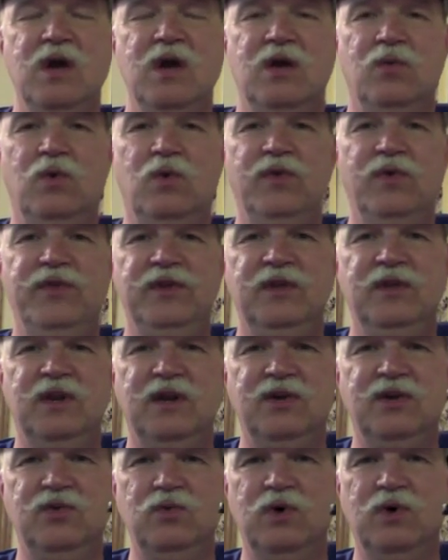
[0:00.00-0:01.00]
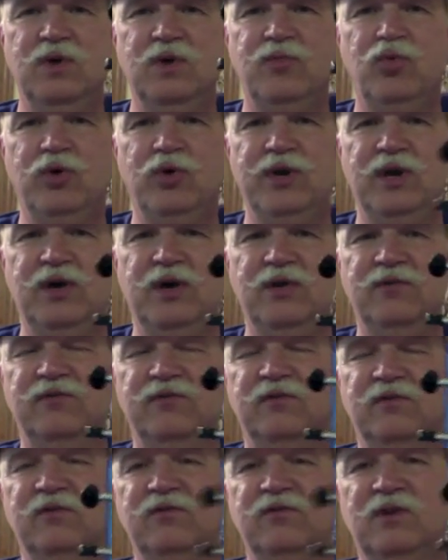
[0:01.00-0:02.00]
And one thing that I do want to point out is
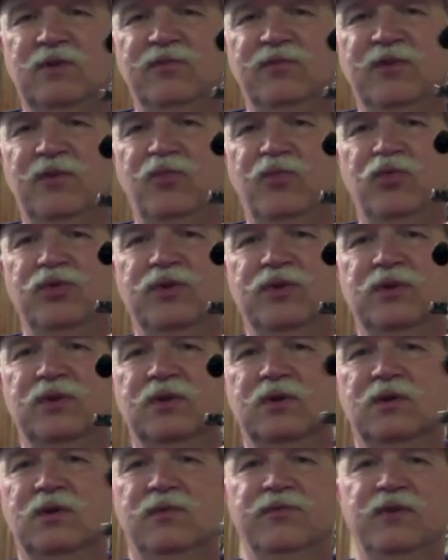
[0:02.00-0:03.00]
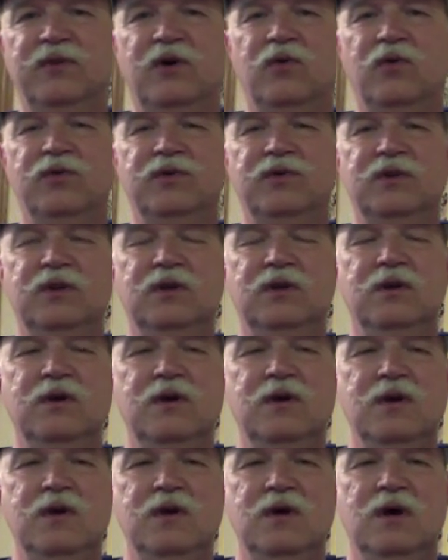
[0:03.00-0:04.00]
this comes out with the
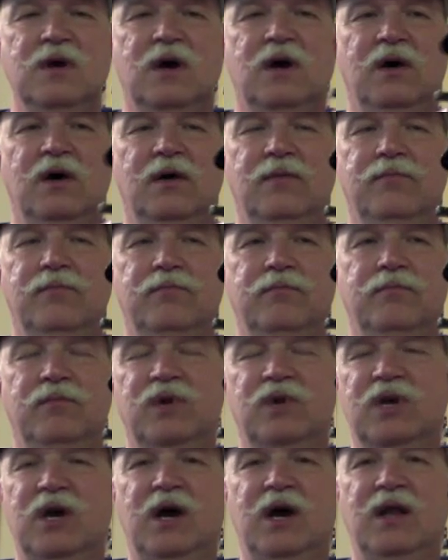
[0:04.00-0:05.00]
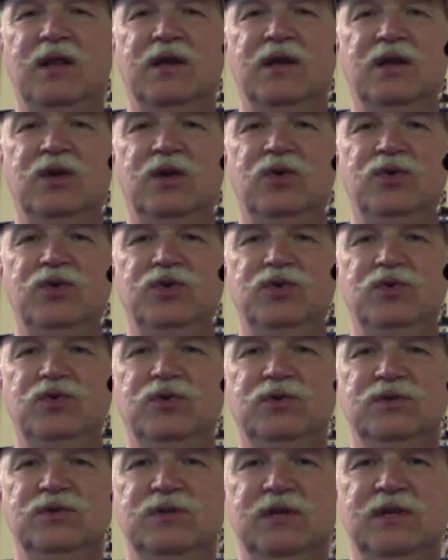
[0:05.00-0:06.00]
Makala geared
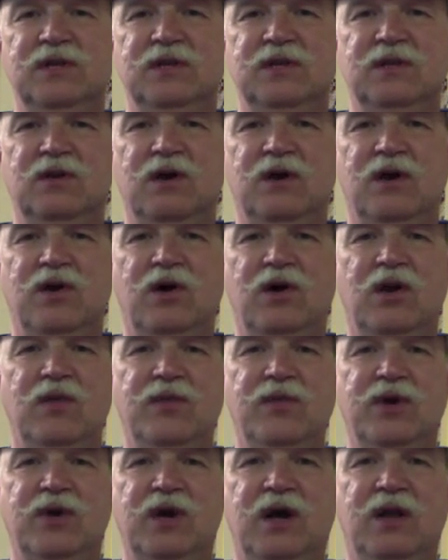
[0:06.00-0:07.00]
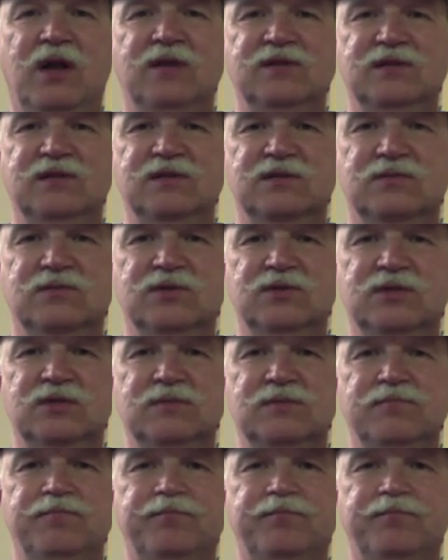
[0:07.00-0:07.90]
tuners. I think they're on all of Makala's instruments.